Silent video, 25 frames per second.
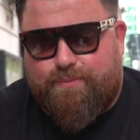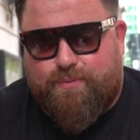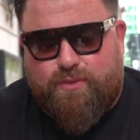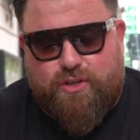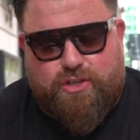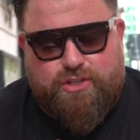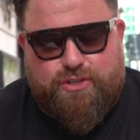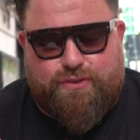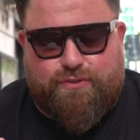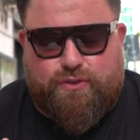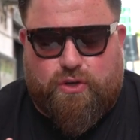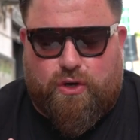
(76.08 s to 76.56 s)

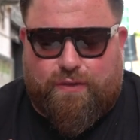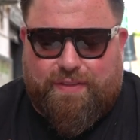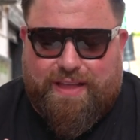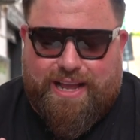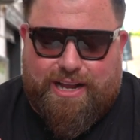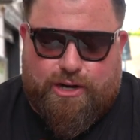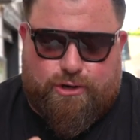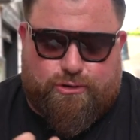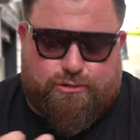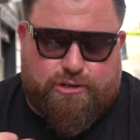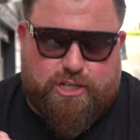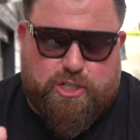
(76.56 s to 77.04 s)
because you've got
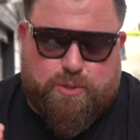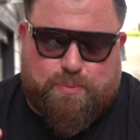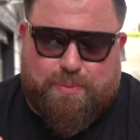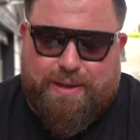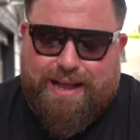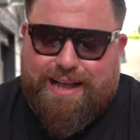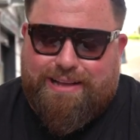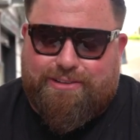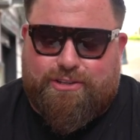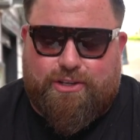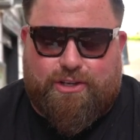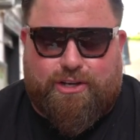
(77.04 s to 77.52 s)
that
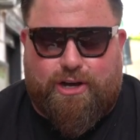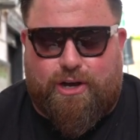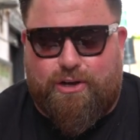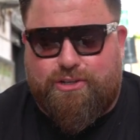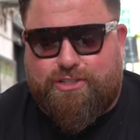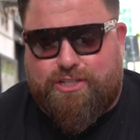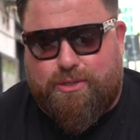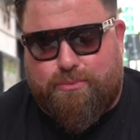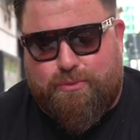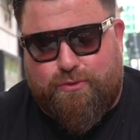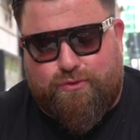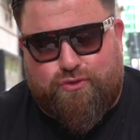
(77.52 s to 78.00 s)
crispy outer
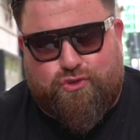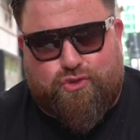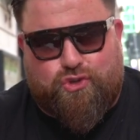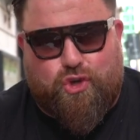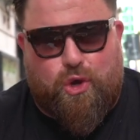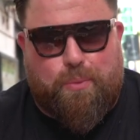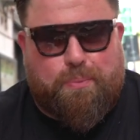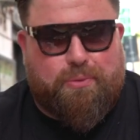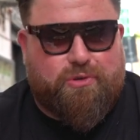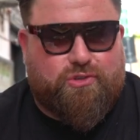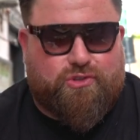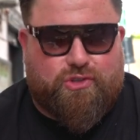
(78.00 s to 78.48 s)
coating with
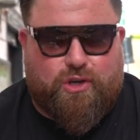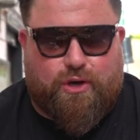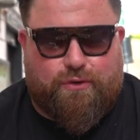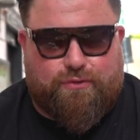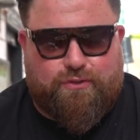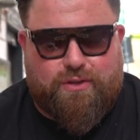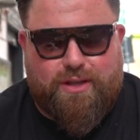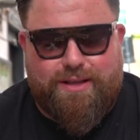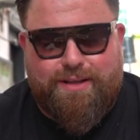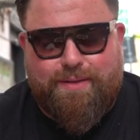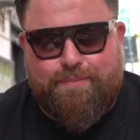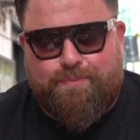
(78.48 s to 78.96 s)
super
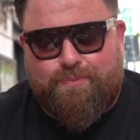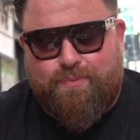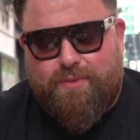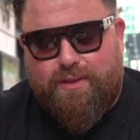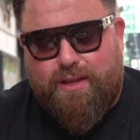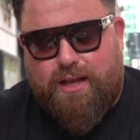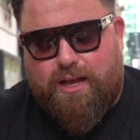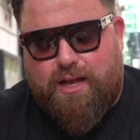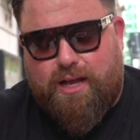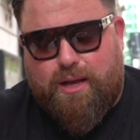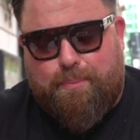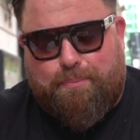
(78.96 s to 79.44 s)
soft
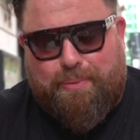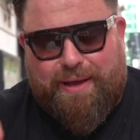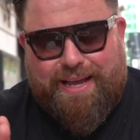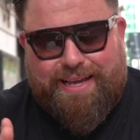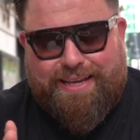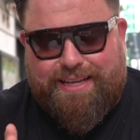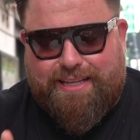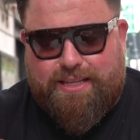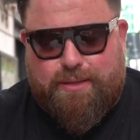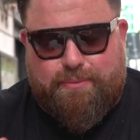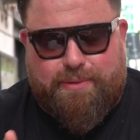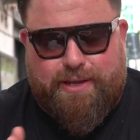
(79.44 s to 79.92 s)

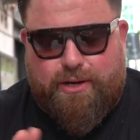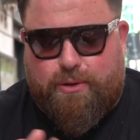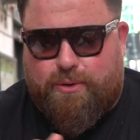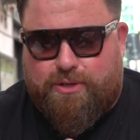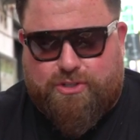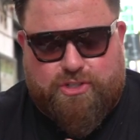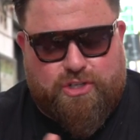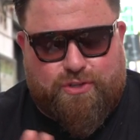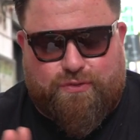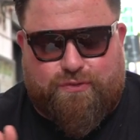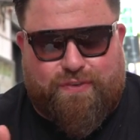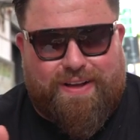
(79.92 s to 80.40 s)
bake in the middle.
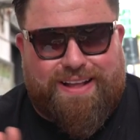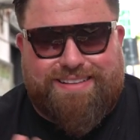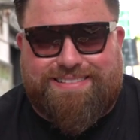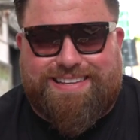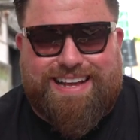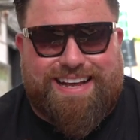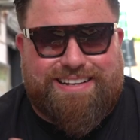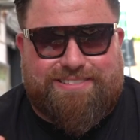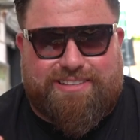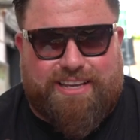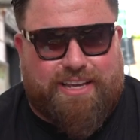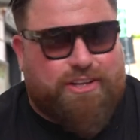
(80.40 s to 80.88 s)
It's just
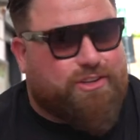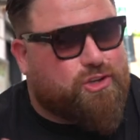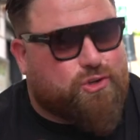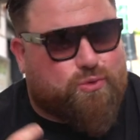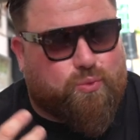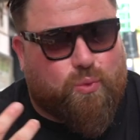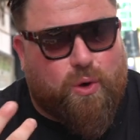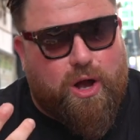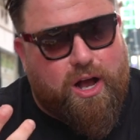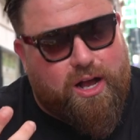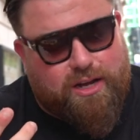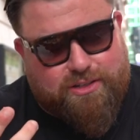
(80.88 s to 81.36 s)
fantastic. It
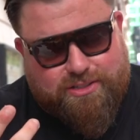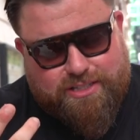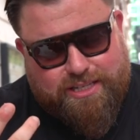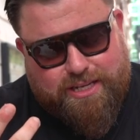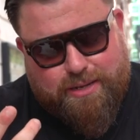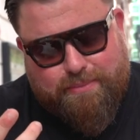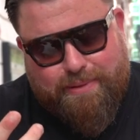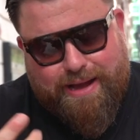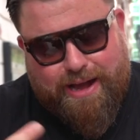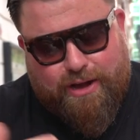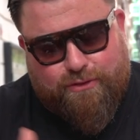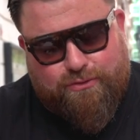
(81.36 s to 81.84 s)
just works in
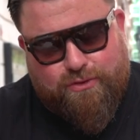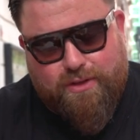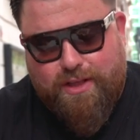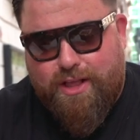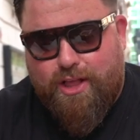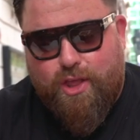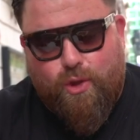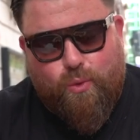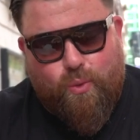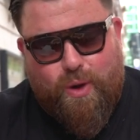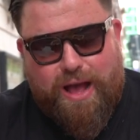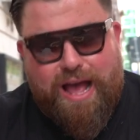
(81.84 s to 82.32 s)
your mouth.
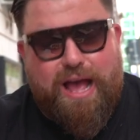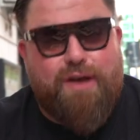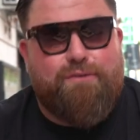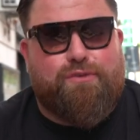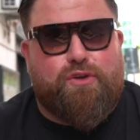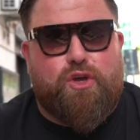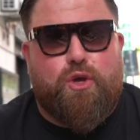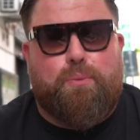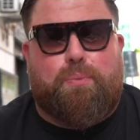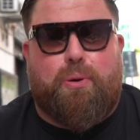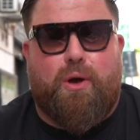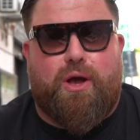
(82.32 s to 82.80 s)
Whatever
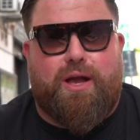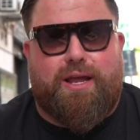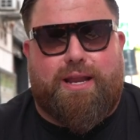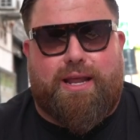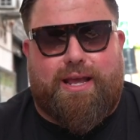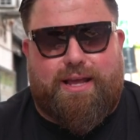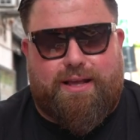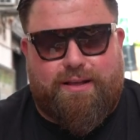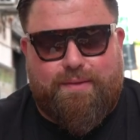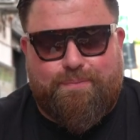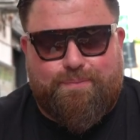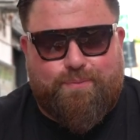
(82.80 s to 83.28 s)
you put in
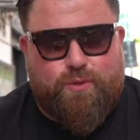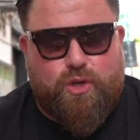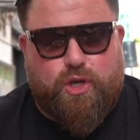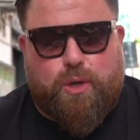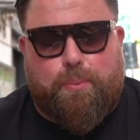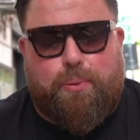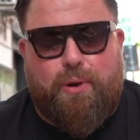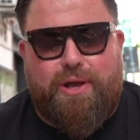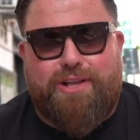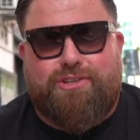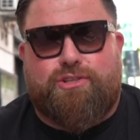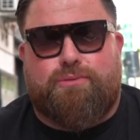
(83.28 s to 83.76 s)
it, you
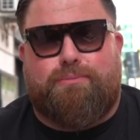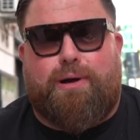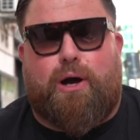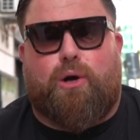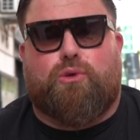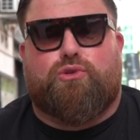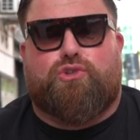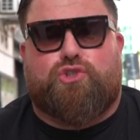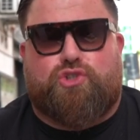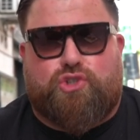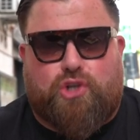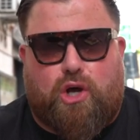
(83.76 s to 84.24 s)
could put in some
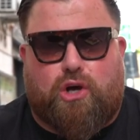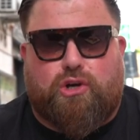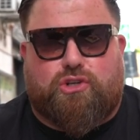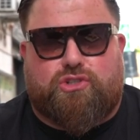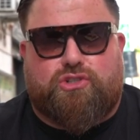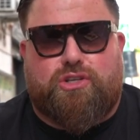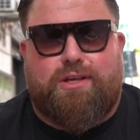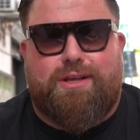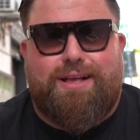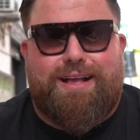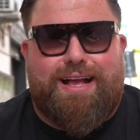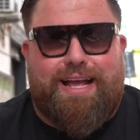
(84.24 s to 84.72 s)
old
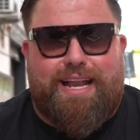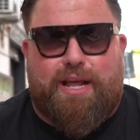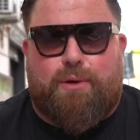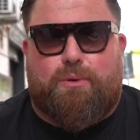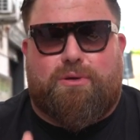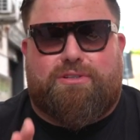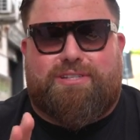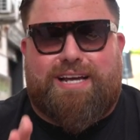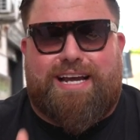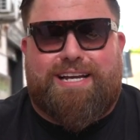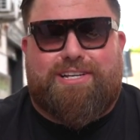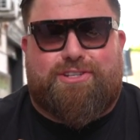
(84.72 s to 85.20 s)
socks and it
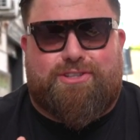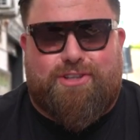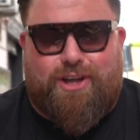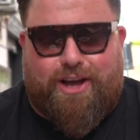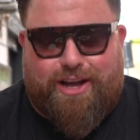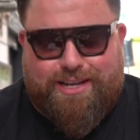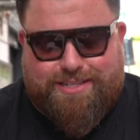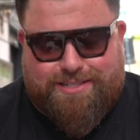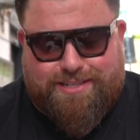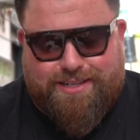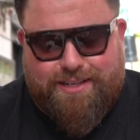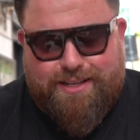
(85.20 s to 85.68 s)
will taste
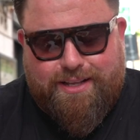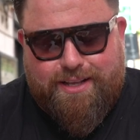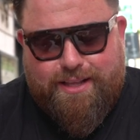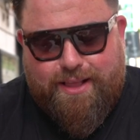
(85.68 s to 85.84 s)
nice,